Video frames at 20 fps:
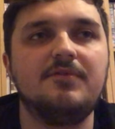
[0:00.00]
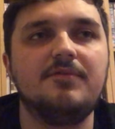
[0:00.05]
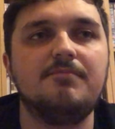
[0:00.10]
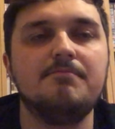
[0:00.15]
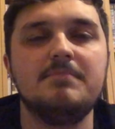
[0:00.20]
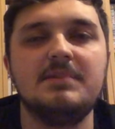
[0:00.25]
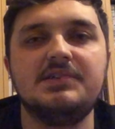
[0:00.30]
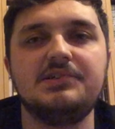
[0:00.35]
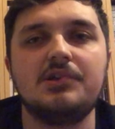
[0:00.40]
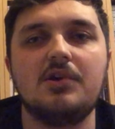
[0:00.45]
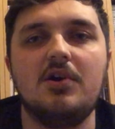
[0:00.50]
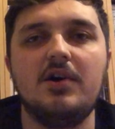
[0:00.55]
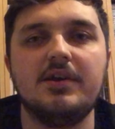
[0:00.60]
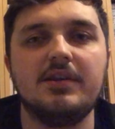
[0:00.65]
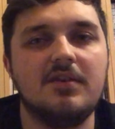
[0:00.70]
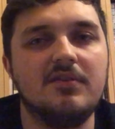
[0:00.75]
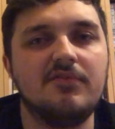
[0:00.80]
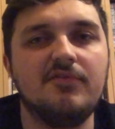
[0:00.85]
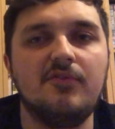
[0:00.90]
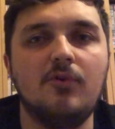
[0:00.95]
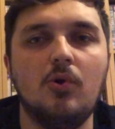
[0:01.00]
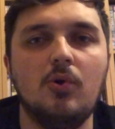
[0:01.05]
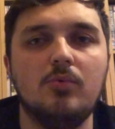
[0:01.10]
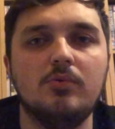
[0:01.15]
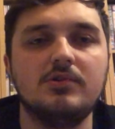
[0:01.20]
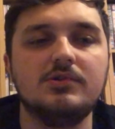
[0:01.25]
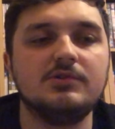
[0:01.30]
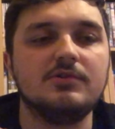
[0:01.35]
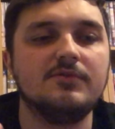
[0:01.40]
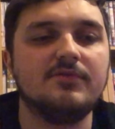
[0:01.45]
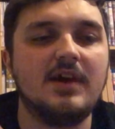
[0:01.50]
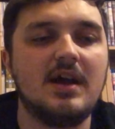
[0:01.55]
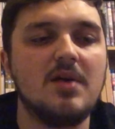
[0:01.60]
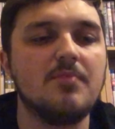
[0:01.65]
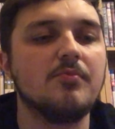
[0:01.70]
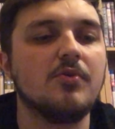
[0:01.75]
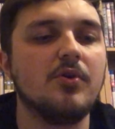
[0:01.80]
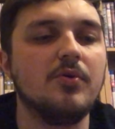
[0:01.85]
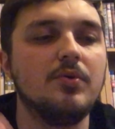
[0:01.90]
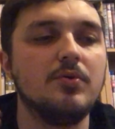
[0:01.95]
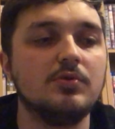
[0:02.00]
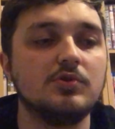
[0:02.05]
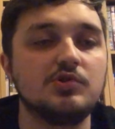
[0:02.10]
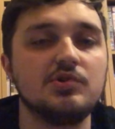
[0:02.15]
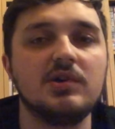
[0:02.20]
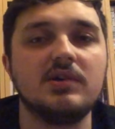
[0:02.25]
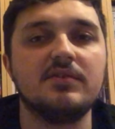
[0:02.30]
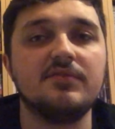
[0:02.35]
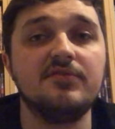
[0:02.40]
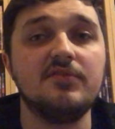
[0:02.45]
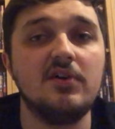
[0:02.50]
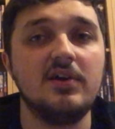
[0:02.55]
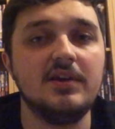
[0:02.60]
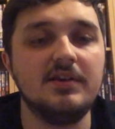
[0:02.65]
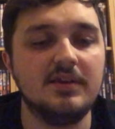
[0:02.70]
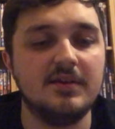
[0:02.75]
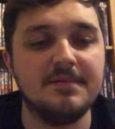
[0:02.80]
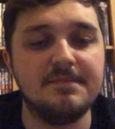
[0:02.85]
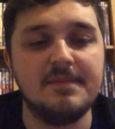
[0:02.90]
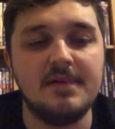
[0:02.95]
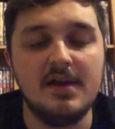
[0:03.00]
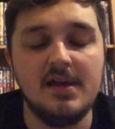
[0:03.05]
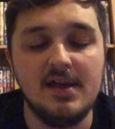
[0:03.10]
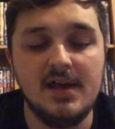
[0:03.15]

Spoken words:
misguided followers of Amro who are trying to find him.